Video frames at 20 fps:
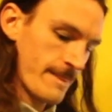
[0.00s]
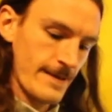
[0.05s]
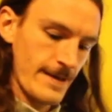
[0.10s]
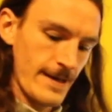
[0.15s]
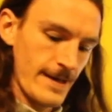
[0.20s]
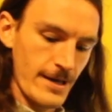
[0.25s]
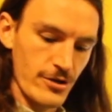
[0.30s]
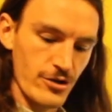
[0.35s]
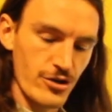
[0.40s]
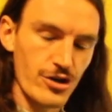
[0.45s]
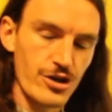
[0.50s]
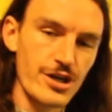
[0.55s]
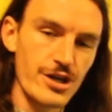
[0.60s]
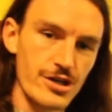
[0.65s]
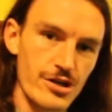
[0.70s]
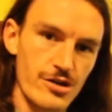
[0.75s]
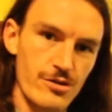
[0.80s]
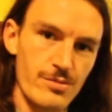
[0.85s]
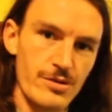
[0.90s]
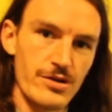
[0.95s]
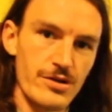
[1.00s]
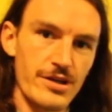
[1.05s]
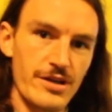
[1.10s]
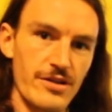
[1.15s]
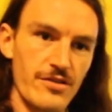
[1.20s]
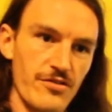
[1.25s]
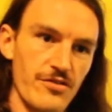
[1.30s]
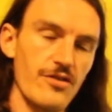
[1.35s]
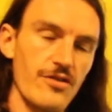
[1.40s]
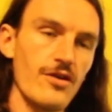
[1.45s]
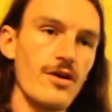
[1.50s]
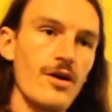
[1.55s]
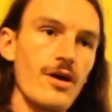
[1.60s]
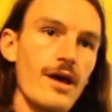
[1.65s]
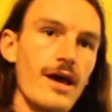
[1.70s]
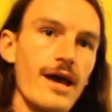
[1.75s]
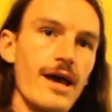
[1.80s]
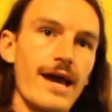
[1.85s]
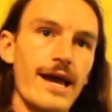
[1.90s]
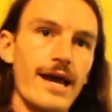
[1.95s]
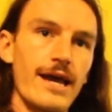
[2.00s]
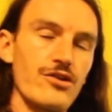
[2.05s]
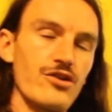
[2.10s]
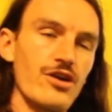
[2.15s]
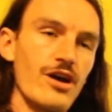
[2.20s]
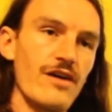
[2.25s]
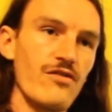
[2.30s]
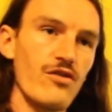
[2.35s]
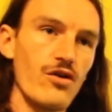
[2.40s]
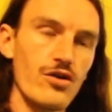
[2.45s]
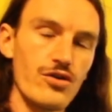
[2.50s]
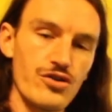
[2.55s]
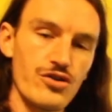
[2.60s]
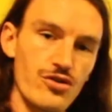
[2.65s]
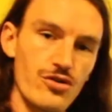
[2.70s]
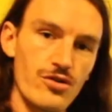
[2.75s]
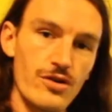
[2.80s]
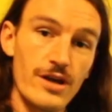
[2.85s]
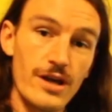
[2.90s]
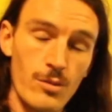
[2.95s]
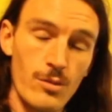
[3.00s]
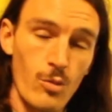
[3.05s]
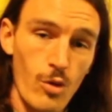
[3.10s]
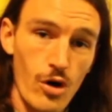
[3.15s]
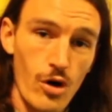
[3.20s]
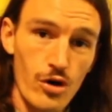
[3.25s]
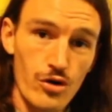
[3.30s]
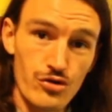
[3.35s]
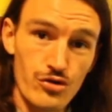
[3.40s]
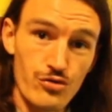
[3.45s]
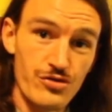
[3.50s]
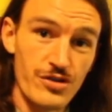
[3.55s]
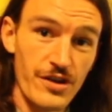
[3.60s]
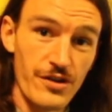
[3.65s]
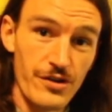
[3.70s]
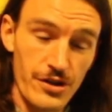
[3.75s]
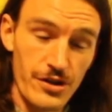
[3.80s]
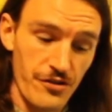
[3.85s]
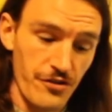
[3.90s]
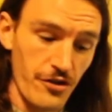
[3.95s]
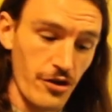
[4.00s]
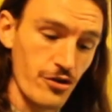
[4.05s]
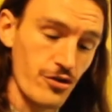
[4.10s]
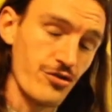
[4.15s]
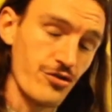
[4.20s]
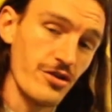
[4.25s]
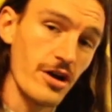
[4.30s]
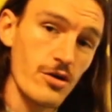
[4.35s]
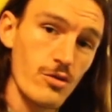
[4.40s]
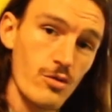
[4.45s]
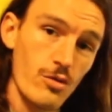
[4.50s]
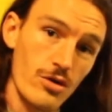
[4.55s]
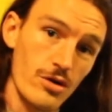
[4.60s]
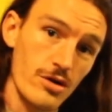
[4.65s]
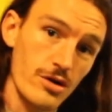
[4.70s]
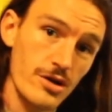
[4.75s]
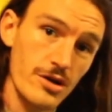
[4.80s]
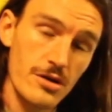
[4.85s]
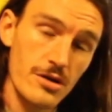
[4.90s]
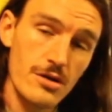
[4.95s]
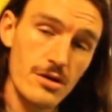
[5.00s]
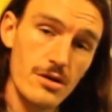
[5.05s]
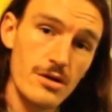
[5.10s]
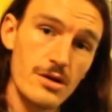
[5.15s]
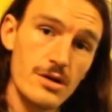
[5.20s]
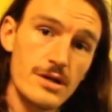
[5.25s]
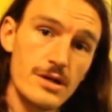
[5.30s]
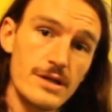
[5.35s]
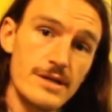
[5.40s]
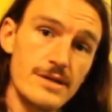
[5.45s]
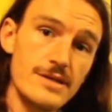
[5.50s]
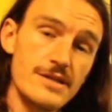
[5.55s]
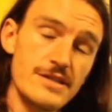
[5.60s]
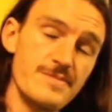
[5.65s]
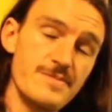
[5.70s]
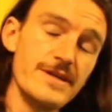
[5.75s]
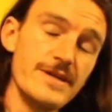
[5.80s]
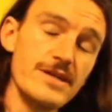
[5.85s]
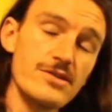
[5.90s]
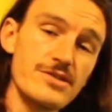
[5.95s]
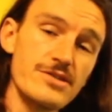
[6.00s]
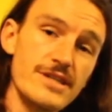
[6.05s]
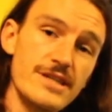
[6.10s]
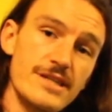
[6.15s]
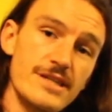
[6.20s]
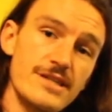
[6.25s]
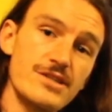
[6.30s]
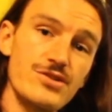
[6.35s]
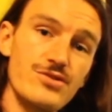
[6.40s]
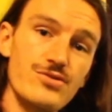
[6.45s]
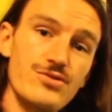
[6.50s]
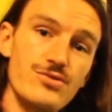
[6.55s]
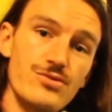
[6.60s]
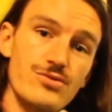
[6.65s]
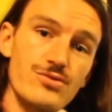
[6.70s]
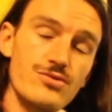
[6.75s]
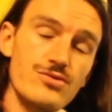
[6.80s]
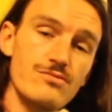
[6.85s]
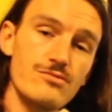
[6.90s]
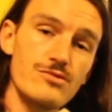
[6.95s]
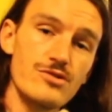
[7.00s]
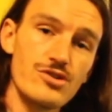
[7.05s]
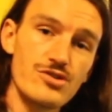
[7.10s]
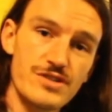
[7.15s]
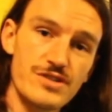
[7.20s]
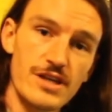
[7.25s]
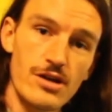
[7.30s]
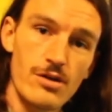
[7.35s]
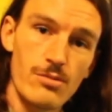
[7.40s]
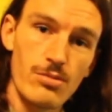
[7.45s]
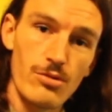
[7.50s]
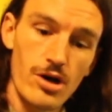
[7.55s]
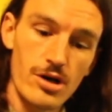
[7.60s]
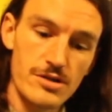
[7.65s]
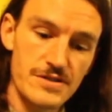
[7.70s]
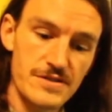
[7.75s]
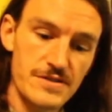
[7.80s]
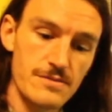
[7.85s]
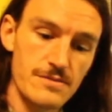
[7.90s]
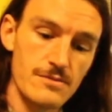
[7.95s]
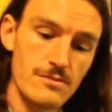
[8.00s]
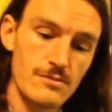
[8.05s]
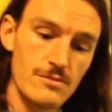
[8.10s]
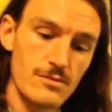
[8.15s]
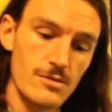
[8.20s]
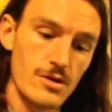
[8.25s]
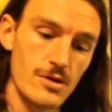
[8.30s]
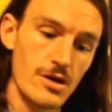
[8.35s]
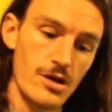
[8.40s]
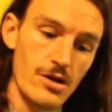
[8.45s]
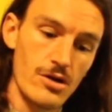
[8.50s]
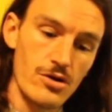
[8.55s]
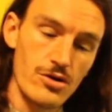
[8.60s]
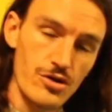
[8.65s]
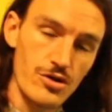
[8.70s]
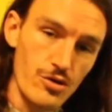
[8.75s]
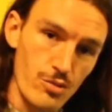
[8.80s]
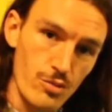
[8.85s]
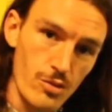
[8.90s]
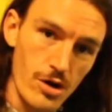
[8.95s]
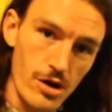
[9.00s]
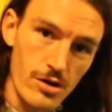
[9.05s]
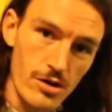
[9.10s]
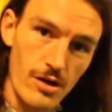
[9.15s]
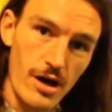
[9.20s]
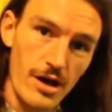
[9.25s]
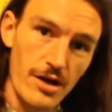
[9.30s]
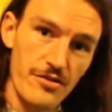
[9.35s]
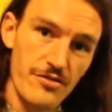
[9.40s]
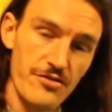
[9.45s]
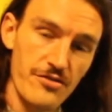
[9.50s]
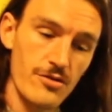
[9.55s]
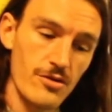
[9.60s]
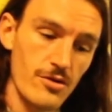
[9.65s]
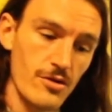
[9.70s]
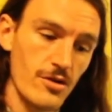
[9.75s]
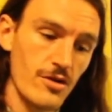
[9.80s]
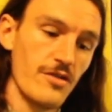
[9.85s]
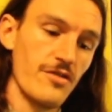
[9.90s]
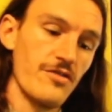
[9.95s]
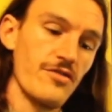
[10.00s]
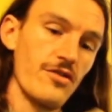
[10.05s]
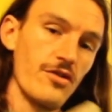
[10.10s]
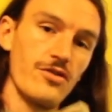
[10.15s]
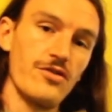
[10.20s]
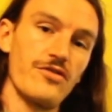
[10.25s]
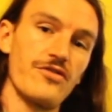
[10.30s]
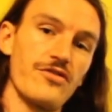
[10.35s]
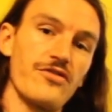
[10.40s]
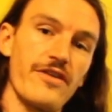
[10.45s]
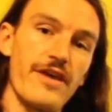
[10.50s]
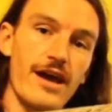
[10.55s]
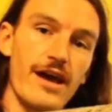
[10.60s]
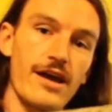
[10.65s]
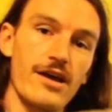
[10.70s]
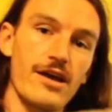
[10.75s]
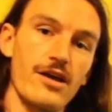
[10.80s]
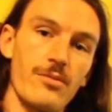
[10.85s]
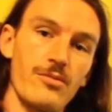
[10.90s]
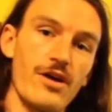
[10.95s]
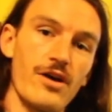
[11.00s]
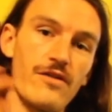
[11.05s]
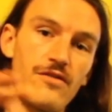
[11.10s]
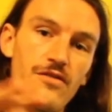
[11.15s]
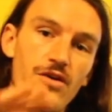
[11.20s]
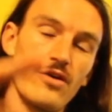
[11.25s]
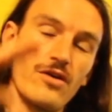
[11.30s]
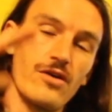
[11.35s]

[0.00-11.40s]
cookie cutter buildings, and you have all your in-wall utilities. All your ductwork is built into your cinder blocks and all your water lines. And so you stack up, you have